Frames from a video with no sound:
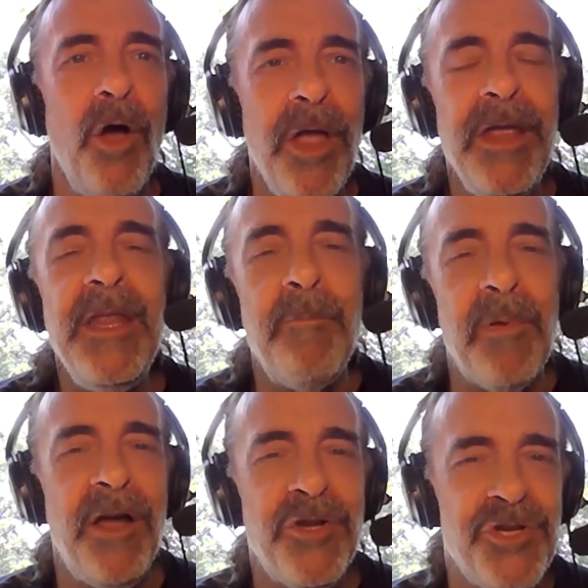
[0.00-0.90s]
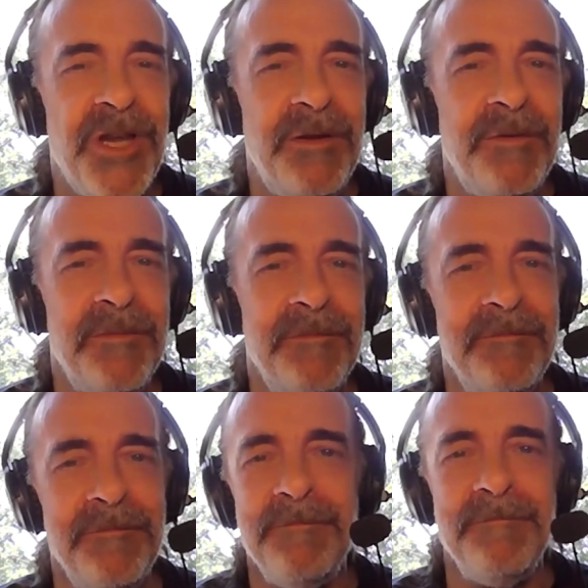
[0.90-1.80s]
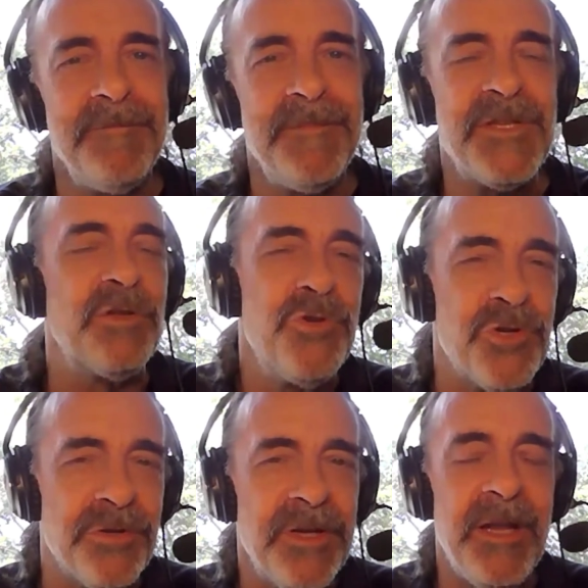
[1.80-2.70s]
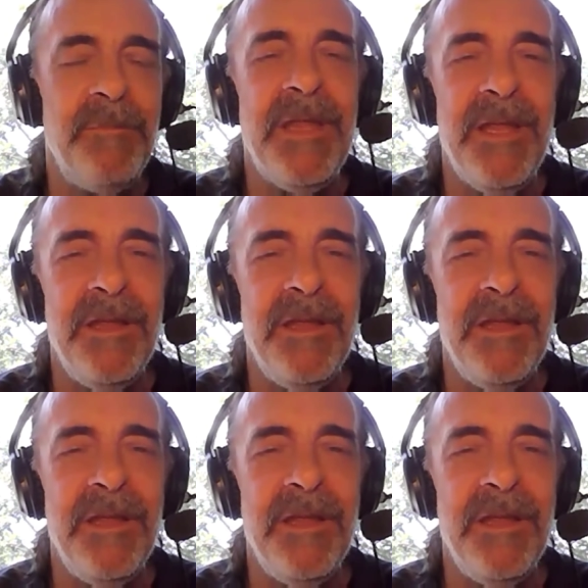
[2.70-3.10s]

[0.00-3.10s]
any blockchain solution can be